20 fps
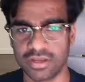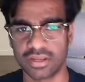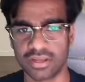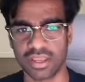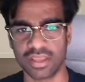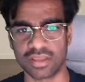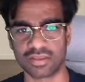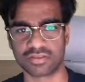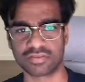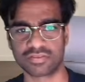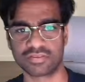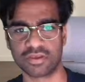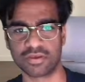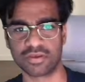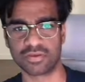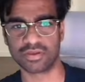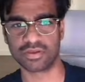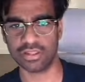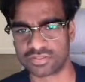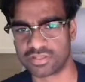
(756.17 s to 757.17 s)
okay, so
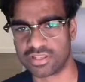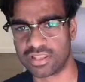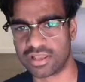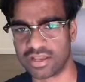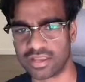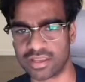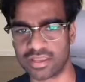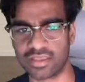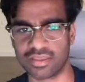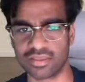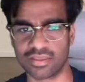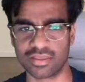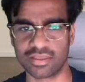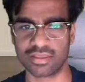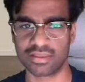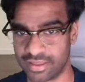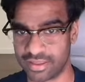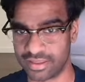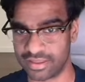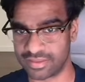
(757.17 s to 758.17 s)
it's like
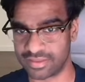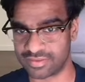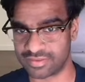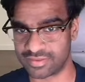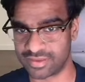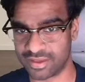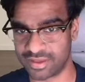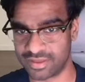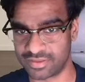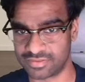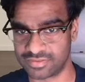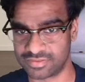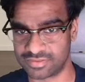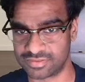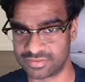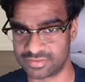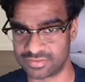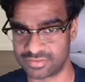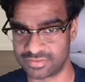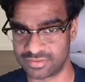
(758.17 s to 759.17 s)
it
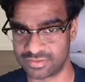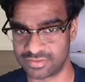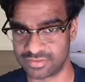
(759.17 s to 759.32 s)
has